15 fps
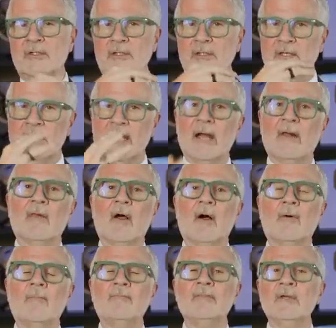to
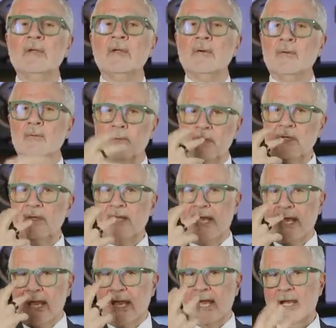yellow,
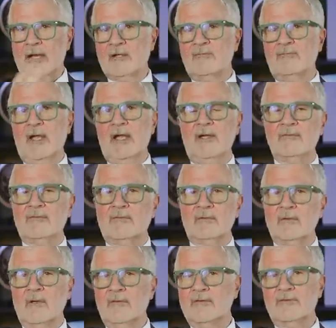really
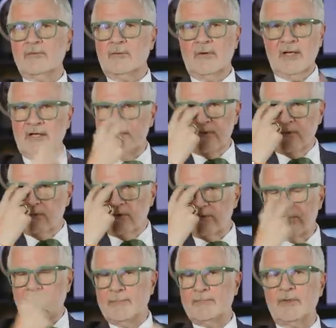activates this crazy
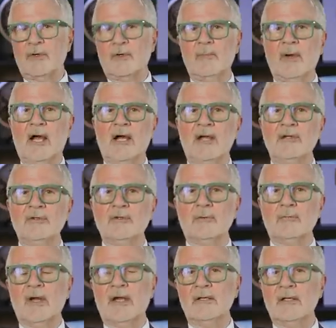receptor behind
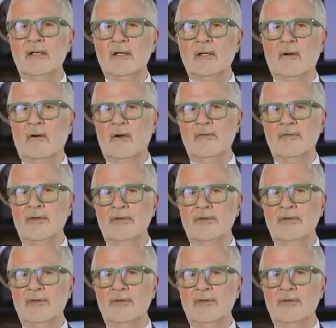your retina called